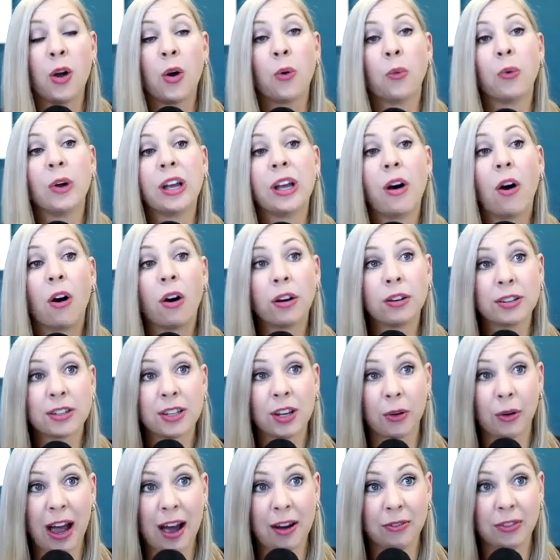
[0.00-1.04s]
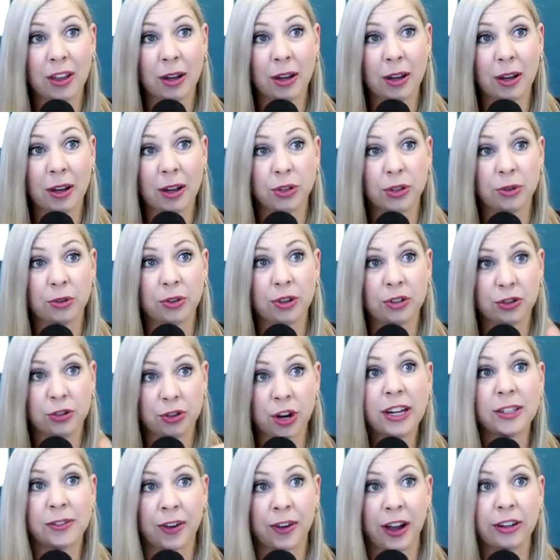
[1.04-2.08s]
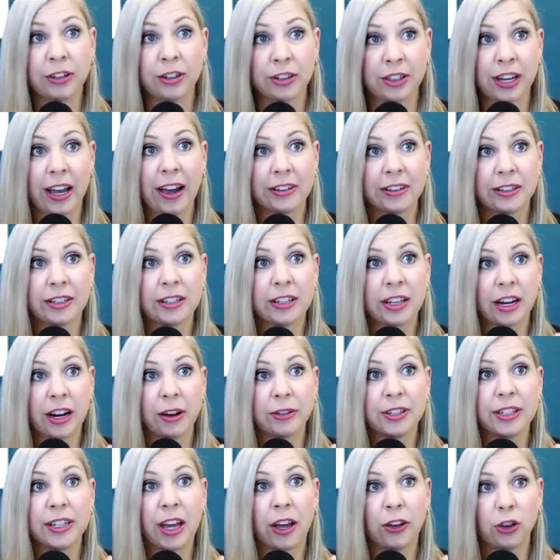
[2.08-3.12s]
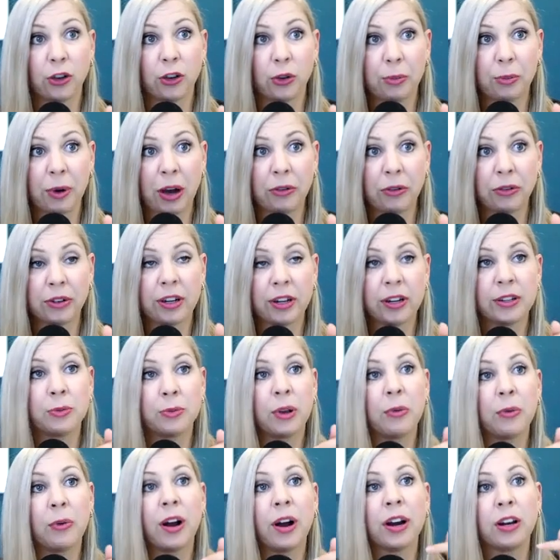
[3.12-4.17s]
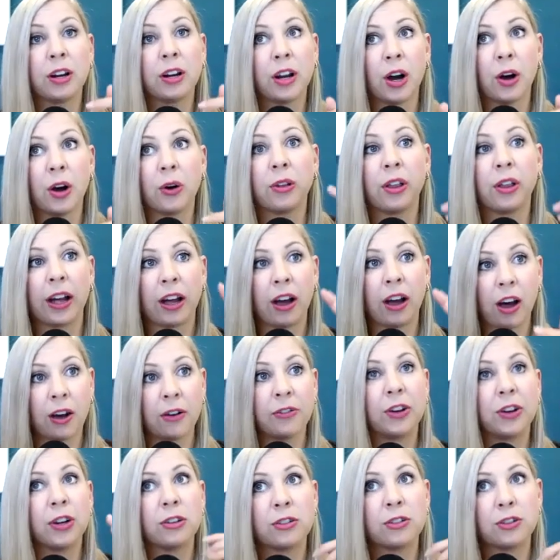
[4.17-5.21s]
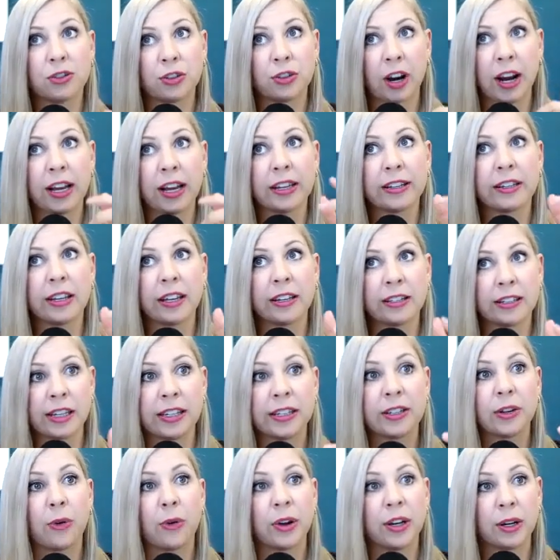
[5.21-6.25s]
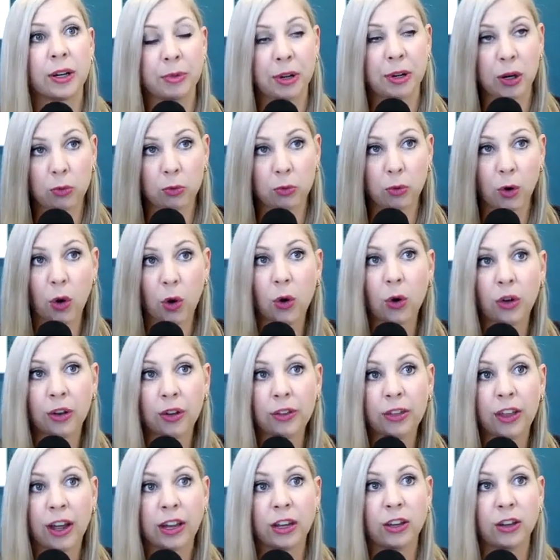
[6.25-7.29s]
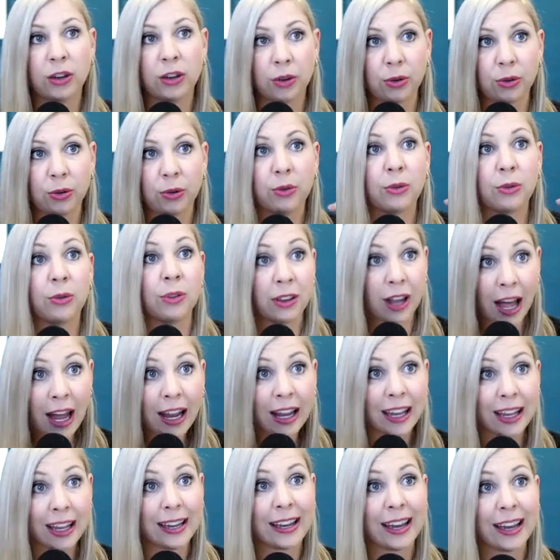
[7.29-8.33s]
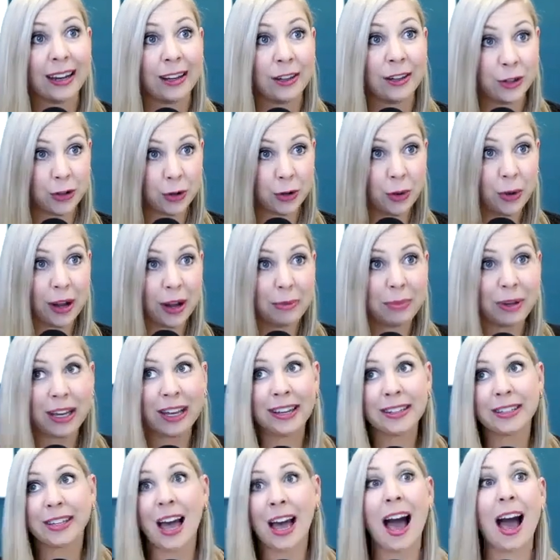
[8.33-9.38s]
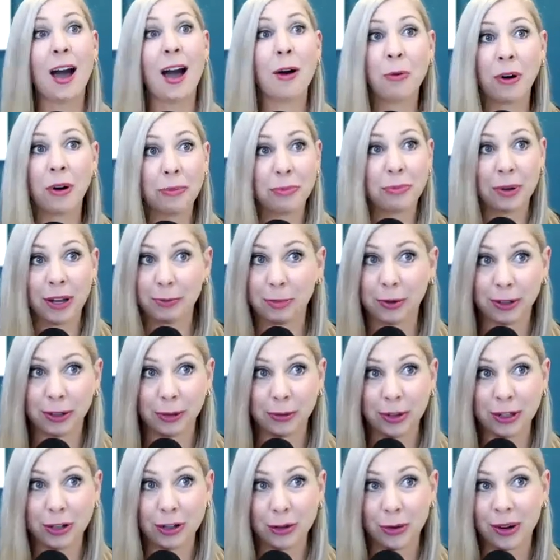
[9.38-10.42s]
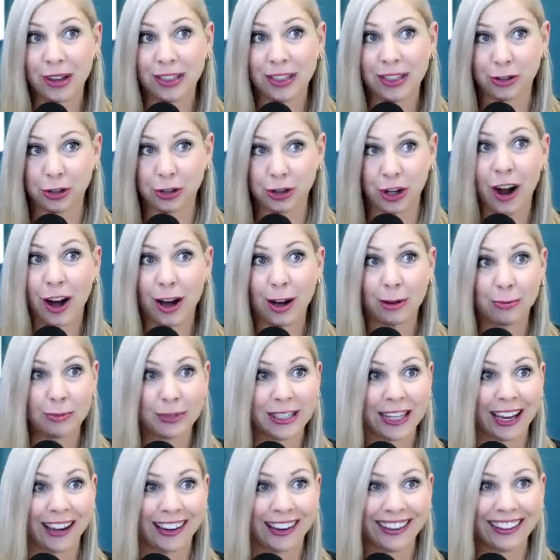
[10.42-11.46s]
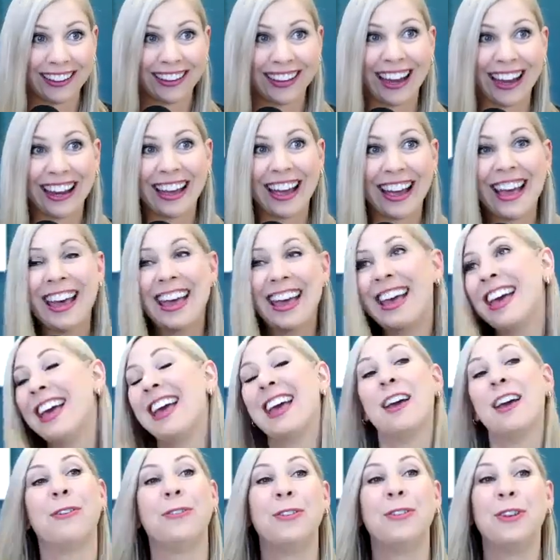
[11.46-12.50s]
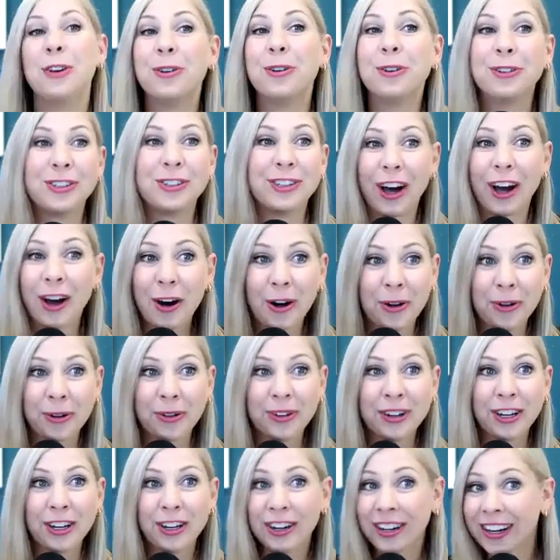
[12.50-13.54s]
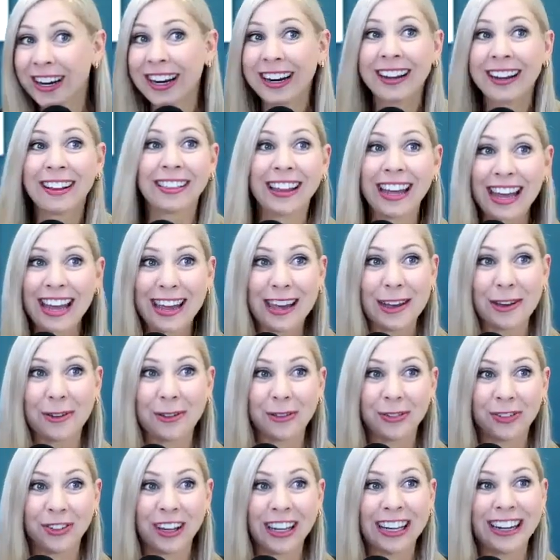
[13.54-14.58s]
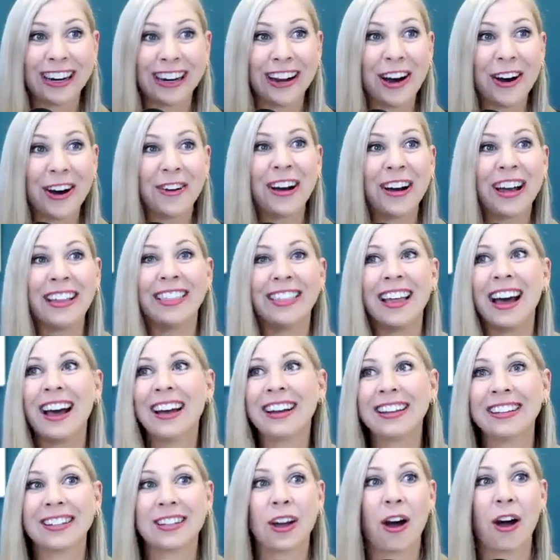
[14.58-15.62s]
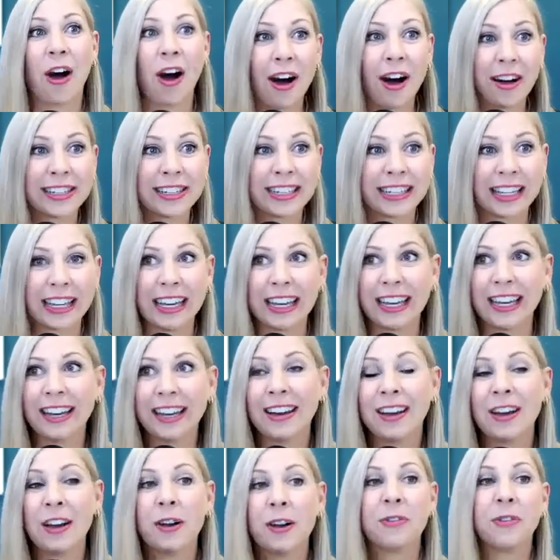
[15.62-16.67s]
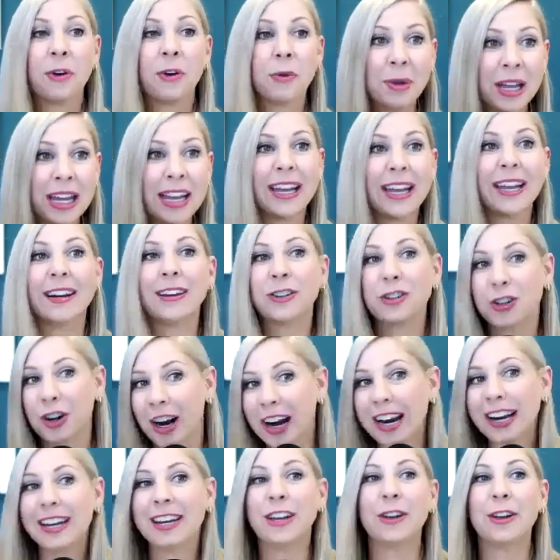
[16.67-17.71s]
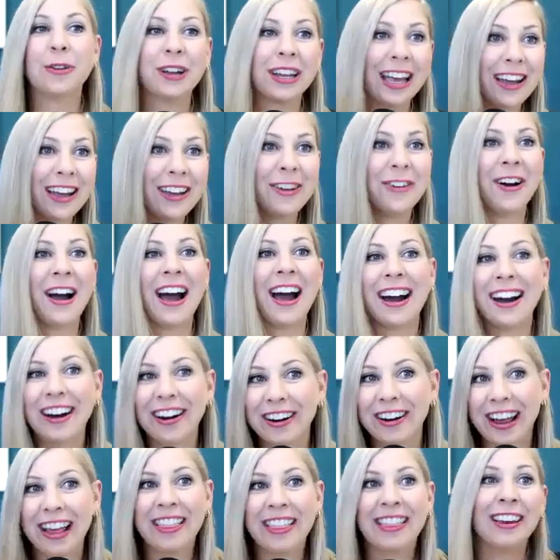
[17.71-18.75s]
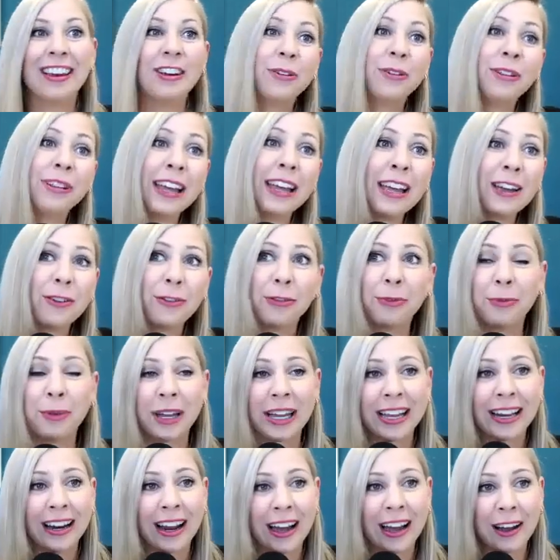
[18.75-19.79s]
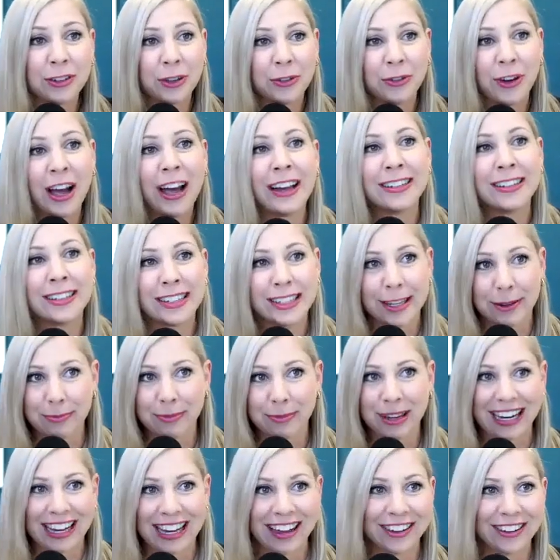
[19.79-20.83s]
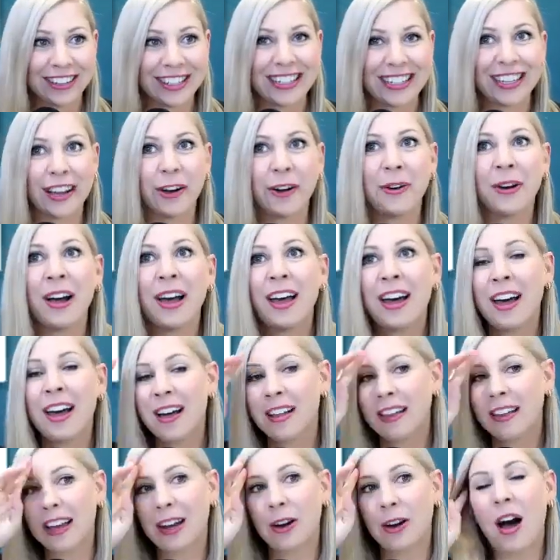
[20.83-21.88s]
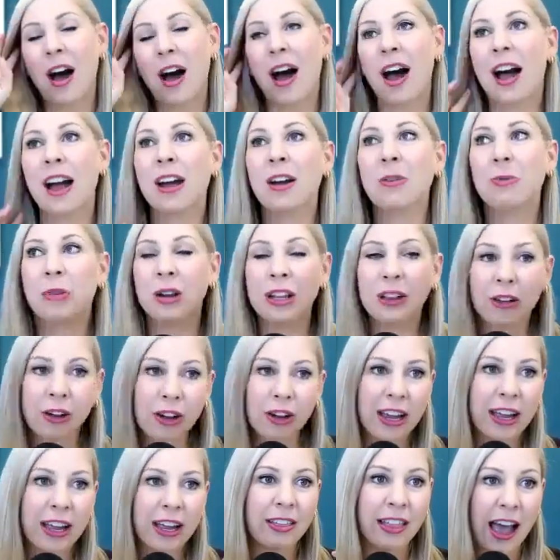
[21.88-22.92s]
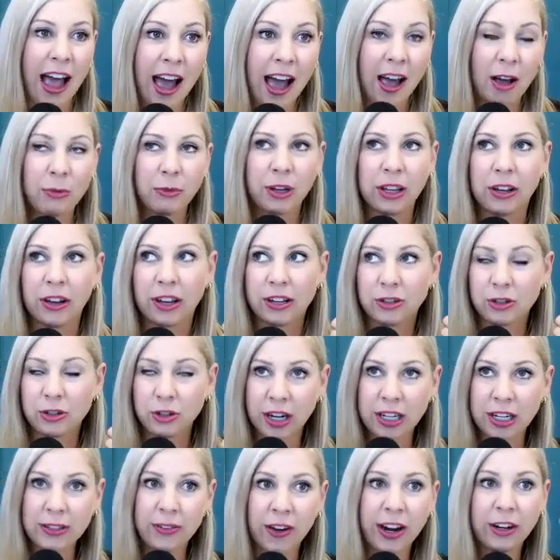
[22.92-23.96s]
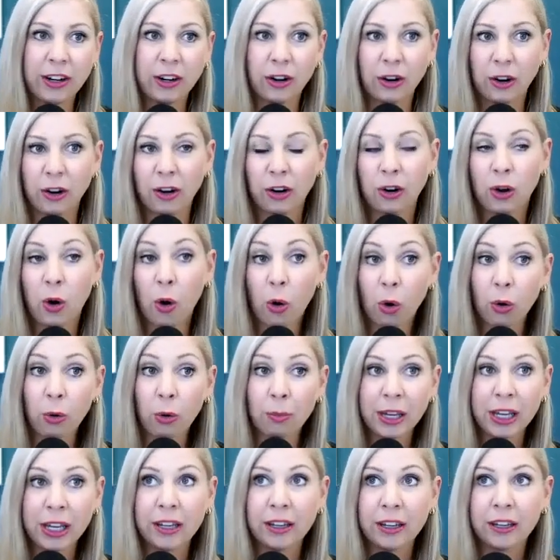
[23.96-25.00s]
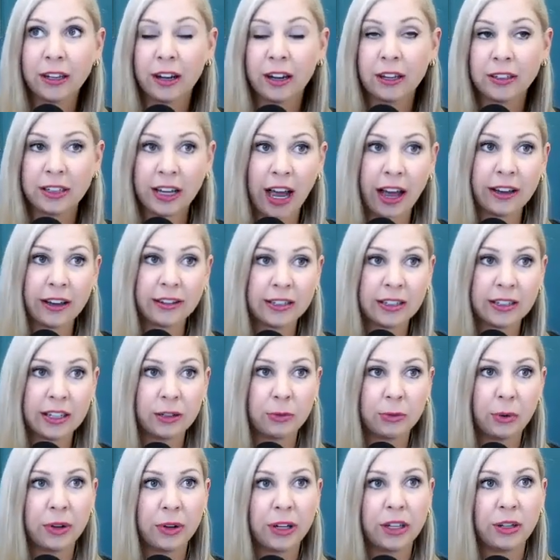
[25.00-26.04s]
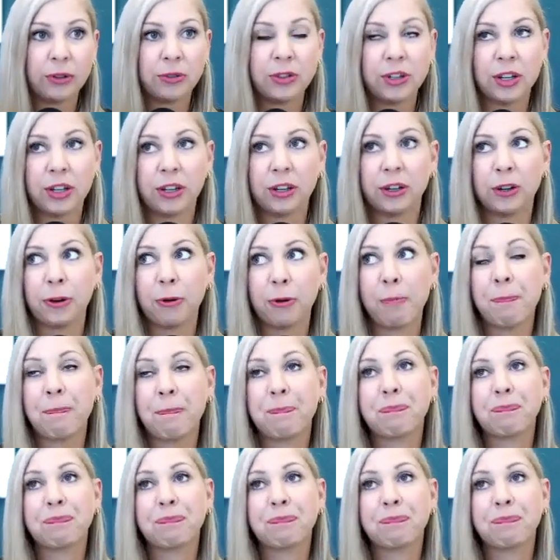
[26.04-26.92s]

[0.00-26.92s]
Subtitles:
We also have them do the strengths finder test that I was telling you about, because we want to know, like, of your strengths, is this going to be a role that you like and enjoy? Because I want people to enjoy their jobs. Like, if you don't, you're going to leave, and that is costly for me to train you and get you hired. And then you leave me and I have to find somebody else. So like we look at that. We look at strengths finder. Colby test is what we do too.